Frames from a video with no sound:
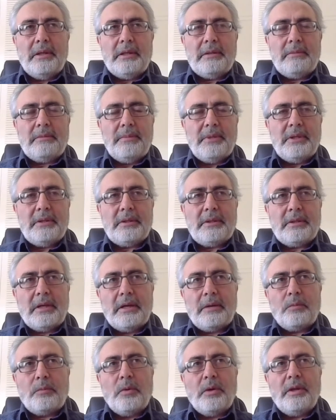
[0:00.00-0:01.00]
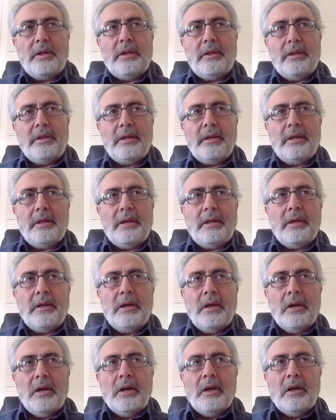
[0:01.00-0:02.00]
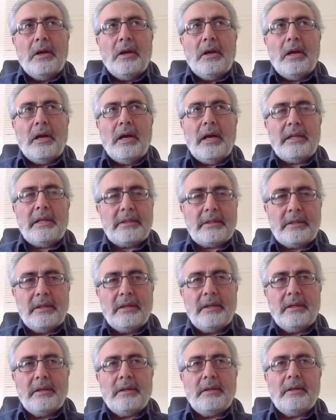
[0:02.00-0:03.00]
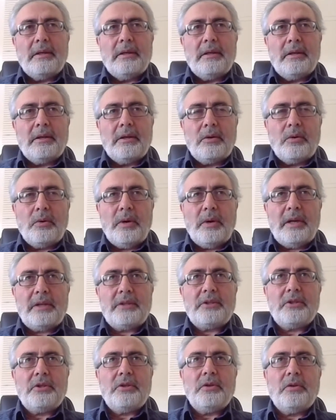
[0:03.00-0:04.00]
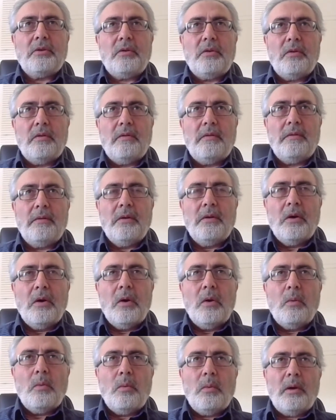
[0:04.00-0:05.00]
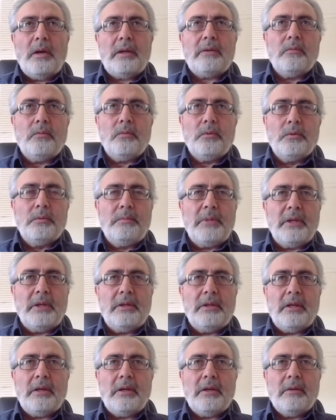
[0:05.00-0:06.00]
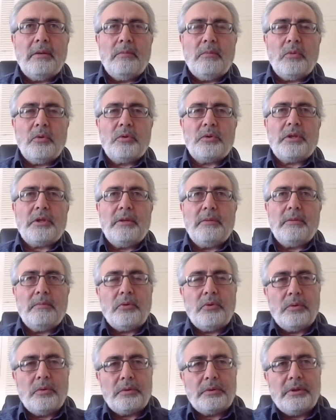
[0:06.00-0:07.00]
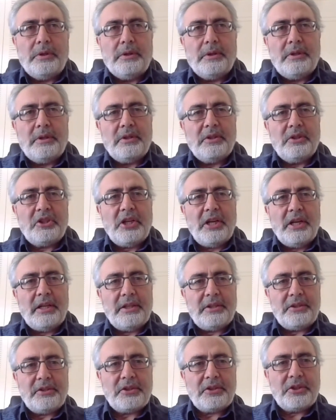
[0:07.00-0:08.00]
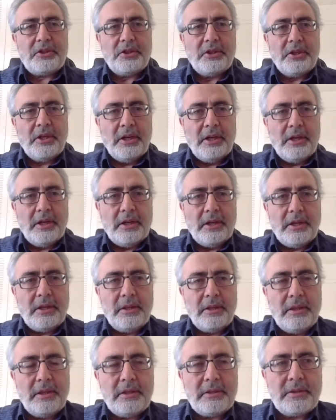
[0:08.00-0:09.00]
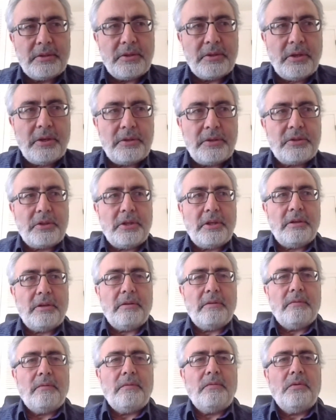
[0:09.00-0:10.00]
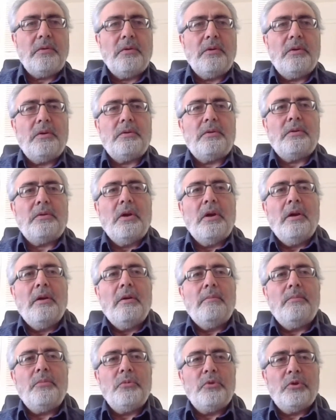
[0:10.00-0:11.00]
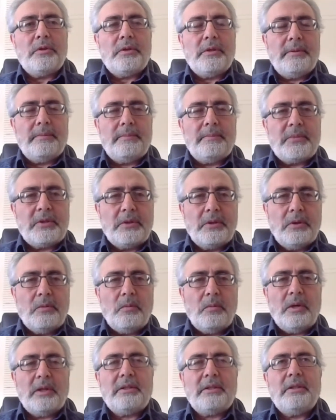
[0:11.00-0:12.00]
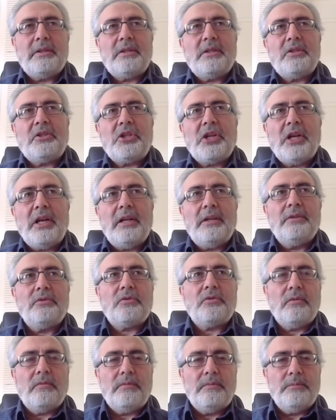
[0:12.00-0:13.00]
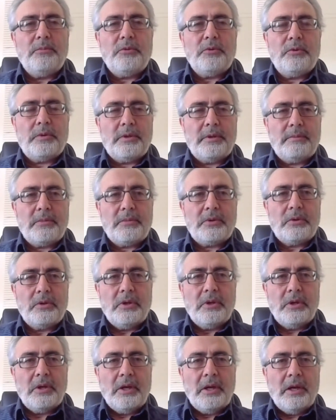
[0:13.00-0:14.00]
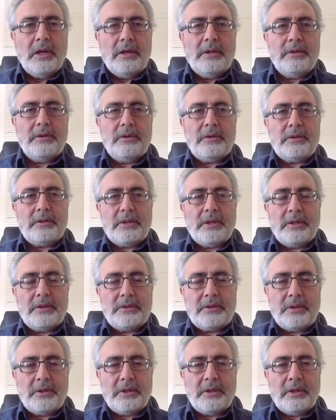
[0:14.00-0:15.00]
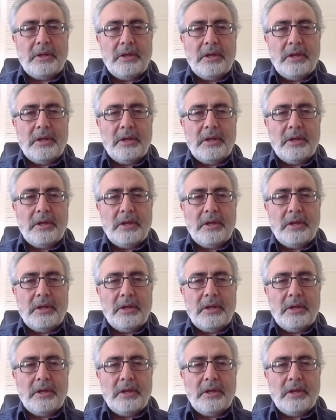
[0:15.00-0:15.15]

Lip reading: let me start with the asking question of what would be the most important challenge in this century for Muslims? What is the challenge of Muslims in this century?